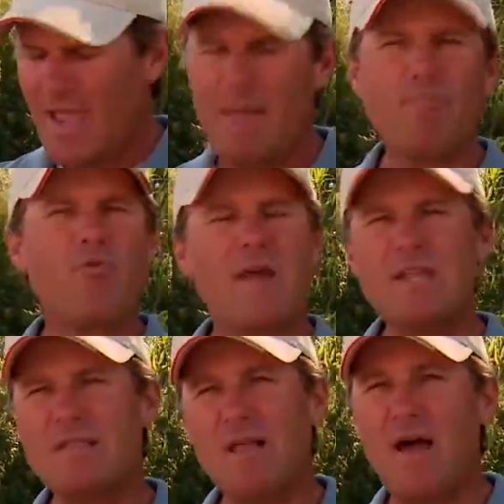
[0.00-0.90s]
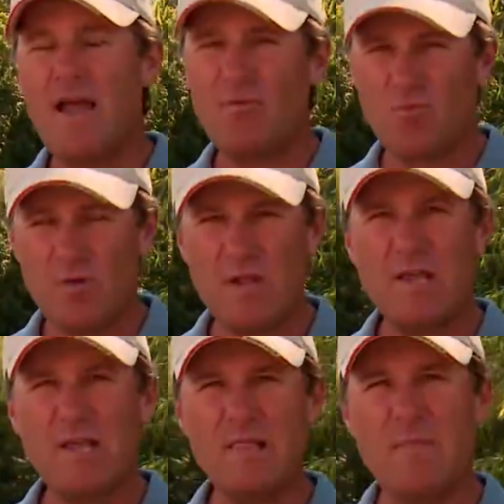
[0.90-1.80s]
And braided line
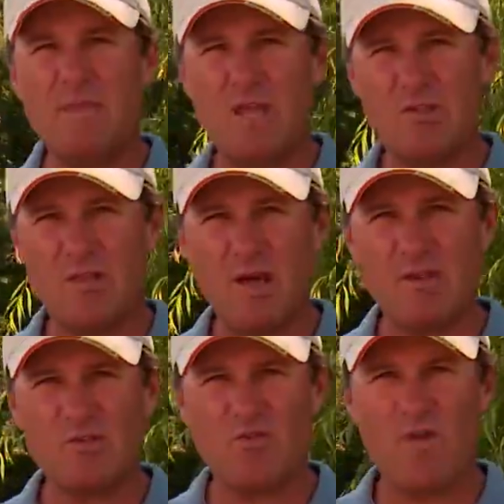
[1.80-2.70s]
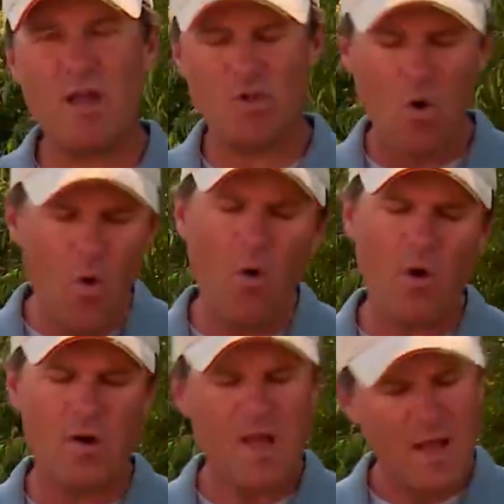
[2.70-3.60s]
really eliminates a lot of stretch.
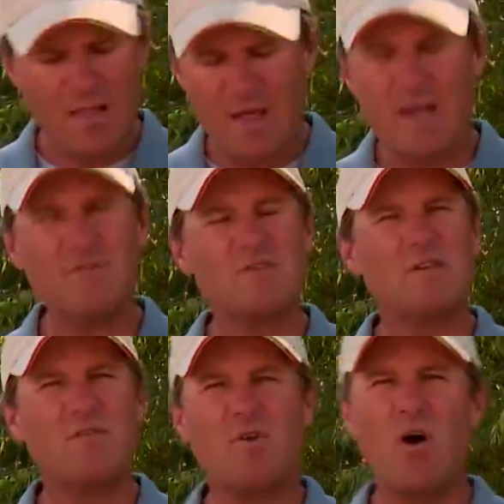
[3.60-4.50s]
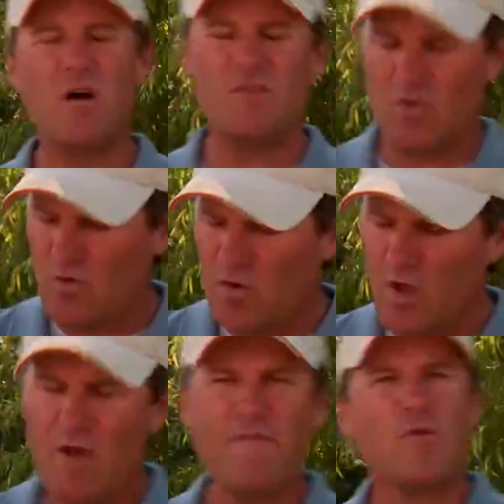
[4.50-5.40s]
Or a lot of us have gone to
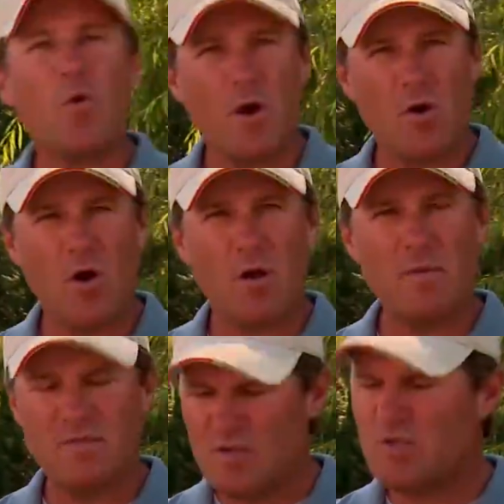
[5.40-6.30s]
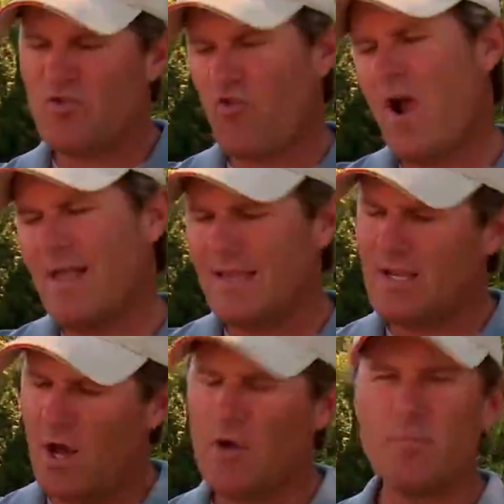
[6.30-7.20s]
fluorocarbon. This is
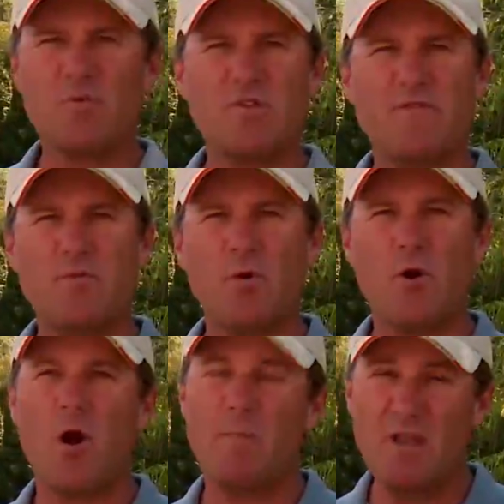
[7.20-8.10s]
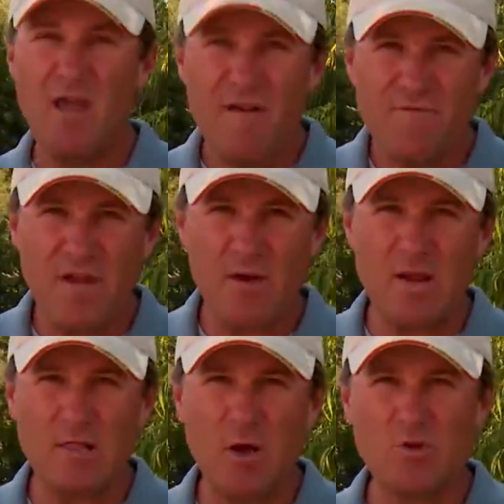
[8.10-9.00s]
trilene 100% fluorocarbon.
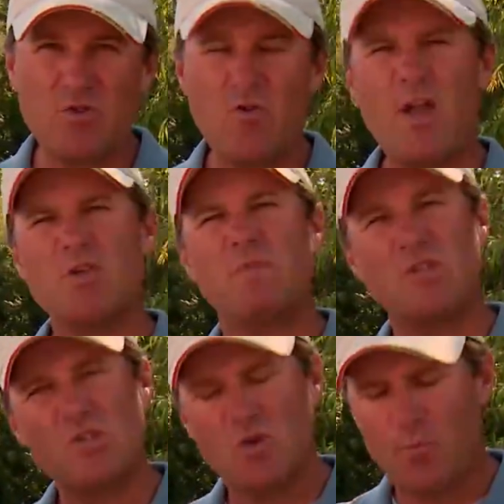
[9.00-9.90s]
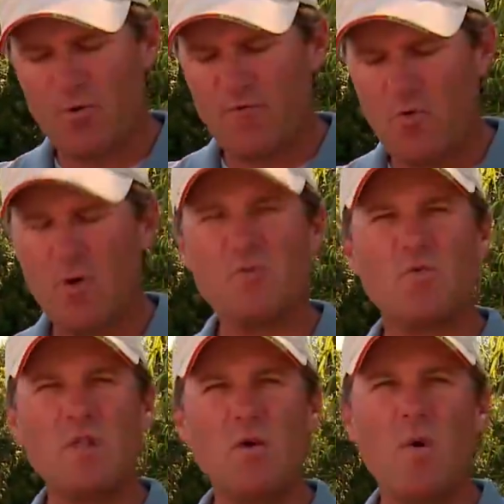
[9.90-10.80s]
Very low stretch, but it still performs
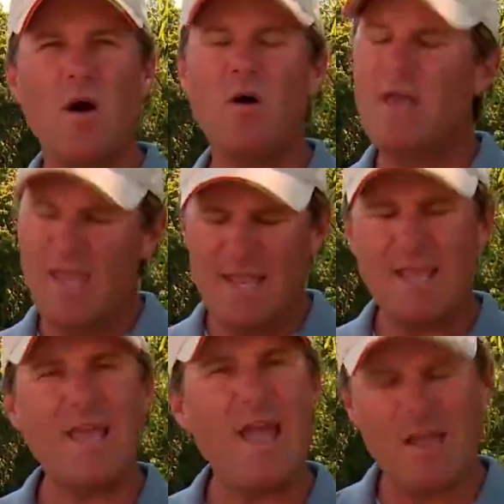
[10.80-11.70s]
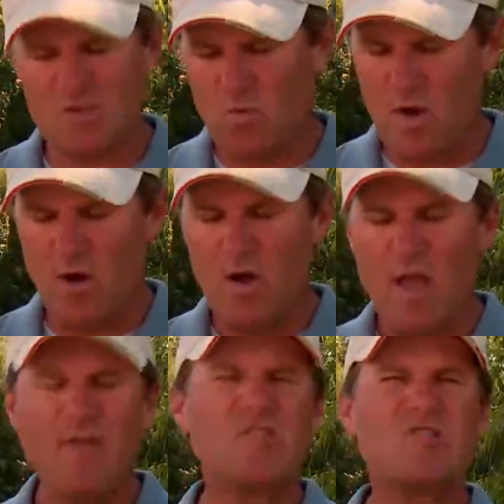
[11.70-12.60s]
really well and it casts well.
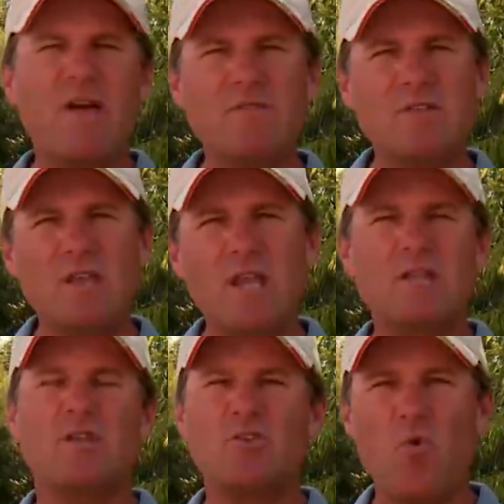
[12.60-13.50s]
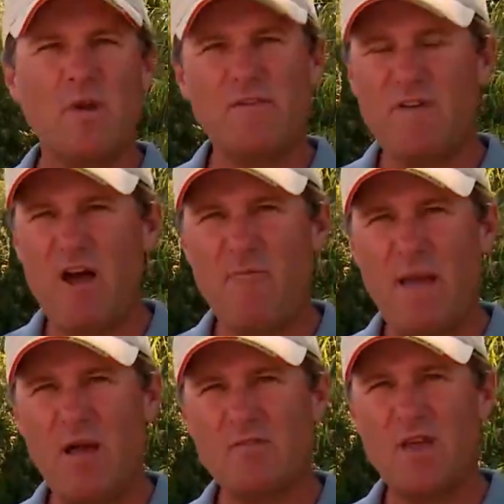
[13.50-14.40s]
17 to 25
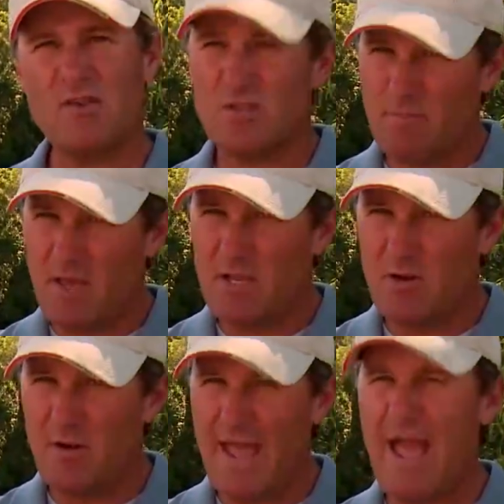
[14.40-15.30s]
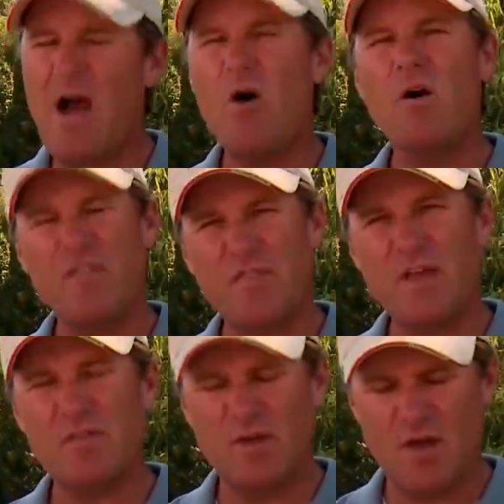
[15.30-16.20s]
pound test depending on how
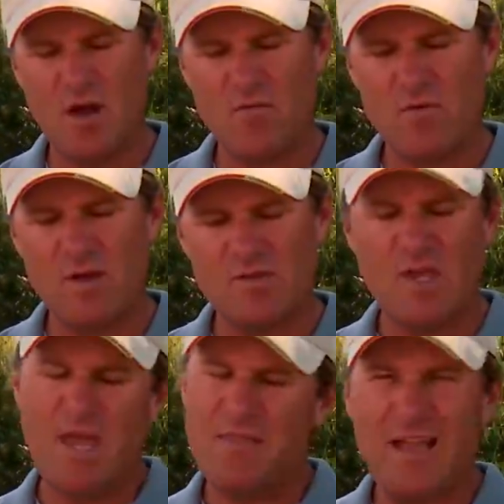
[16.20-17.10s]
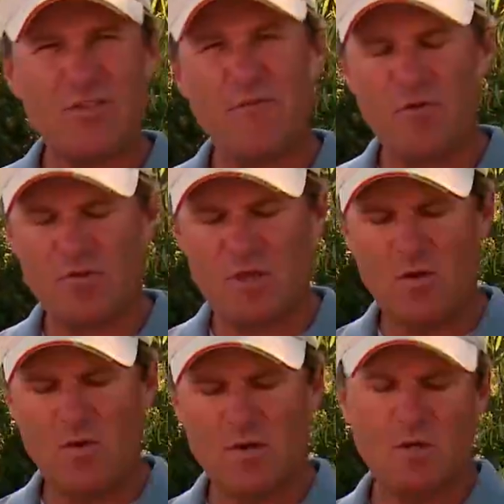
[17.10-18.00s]
thick the cover is. That's the first thing
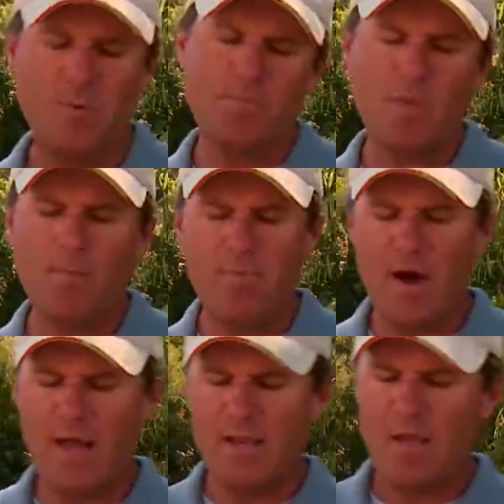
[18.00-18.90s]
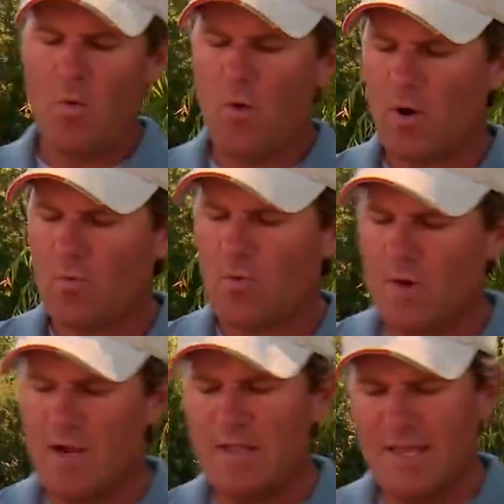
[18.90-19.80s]
you want to do. But where it
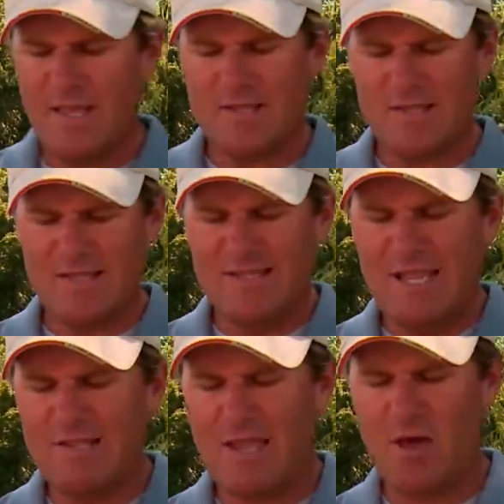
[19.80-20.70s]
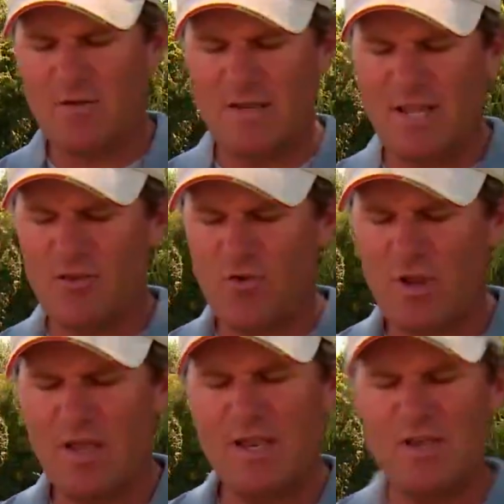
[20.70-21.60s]
really gets detailed and
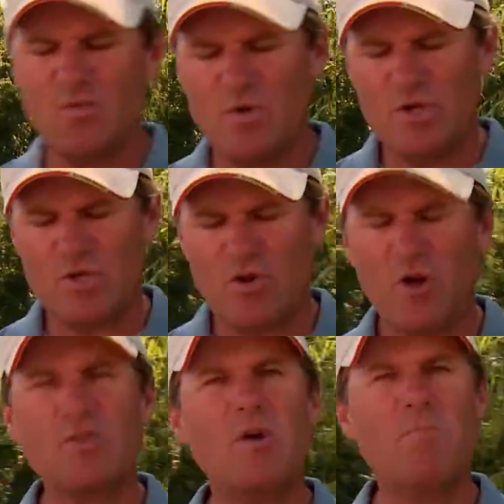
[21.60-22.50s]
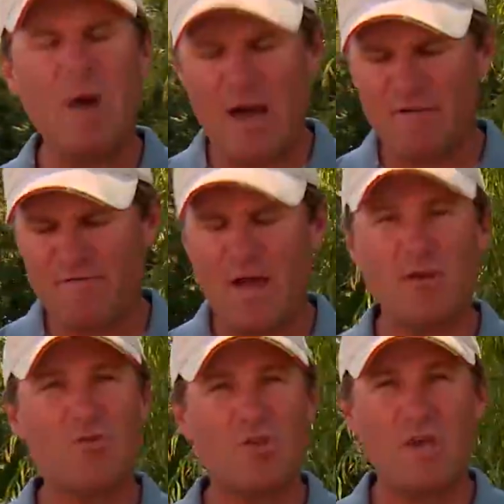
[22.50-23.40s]
intricate is when you start to modify
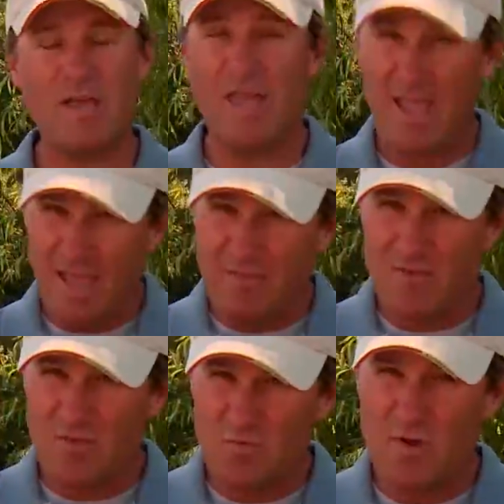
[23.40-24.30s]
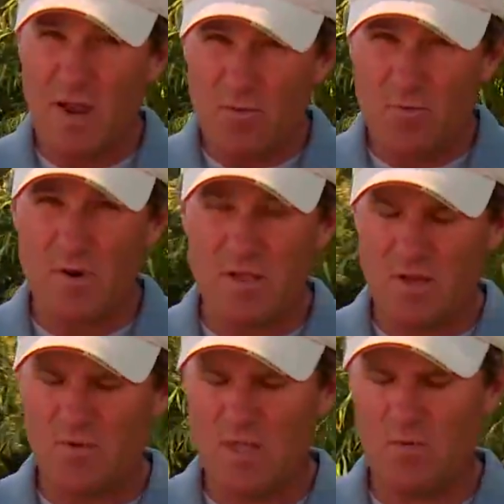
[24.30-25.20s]
your jig. And this is what I
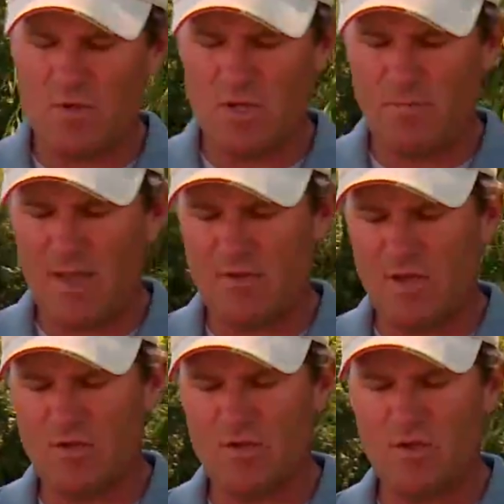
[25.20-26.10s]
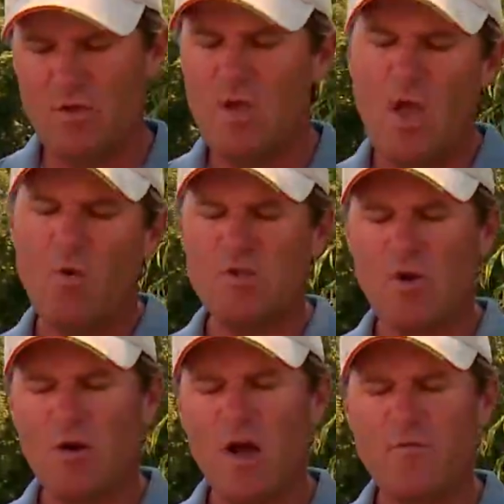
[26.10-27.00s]
really want you to pay attention to. We
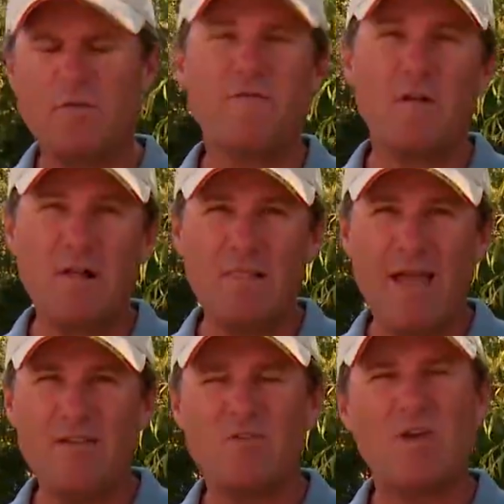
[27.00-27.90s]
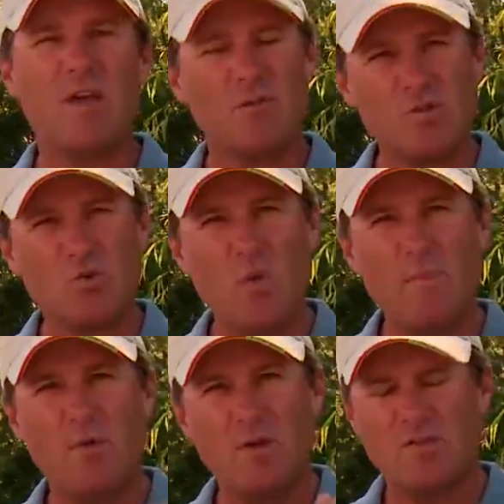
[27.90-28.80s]
start off with a fairly light jig. It'll
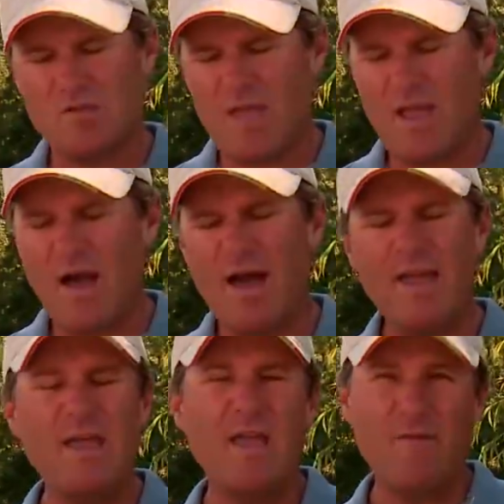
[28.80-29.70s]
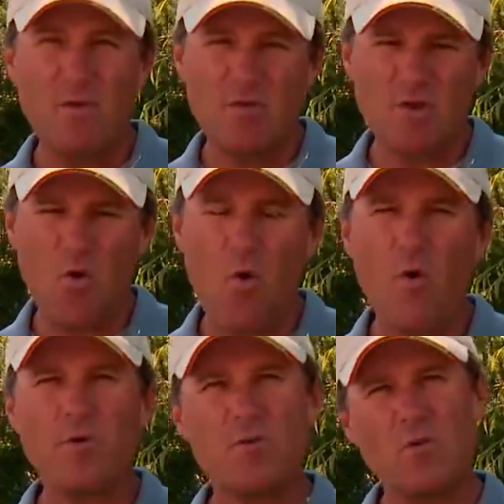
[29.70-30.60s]
swim good and stay high if you use a
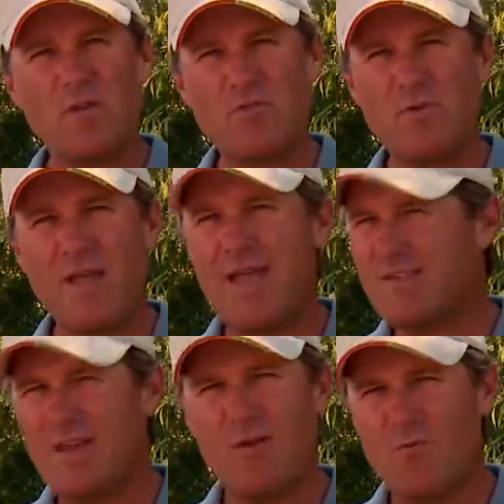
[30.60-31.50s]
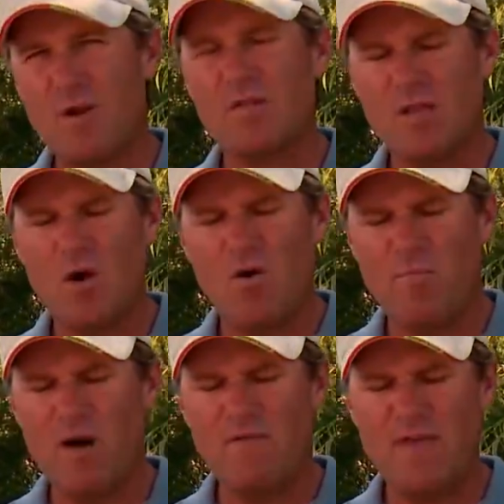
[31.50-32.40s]
1/4 to a 3/8. I rarely go
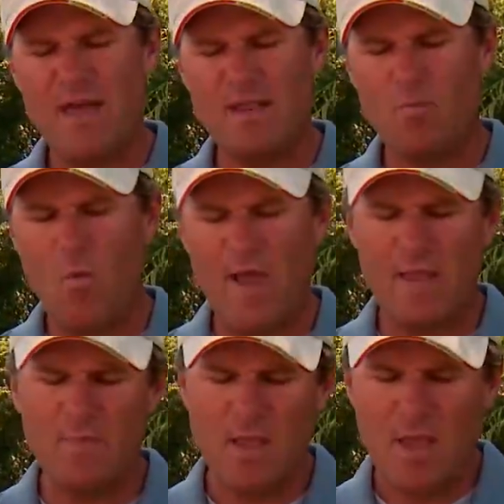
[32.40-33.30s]
above that in weight.